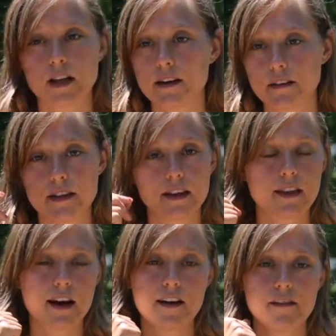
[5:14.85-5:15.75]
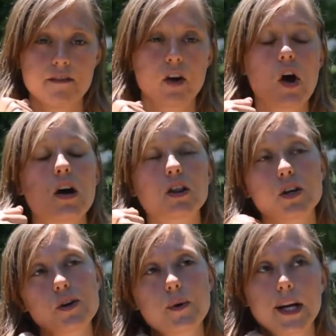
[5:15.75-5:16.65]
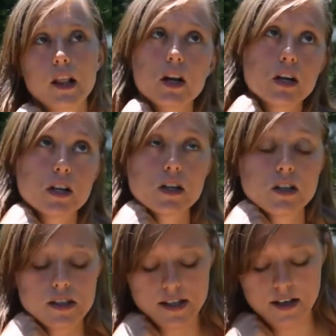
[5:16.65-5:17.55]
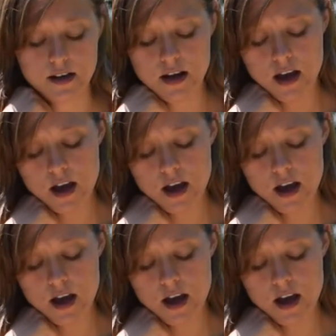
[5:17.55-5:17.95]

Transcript: everything that I've gone through and learned, and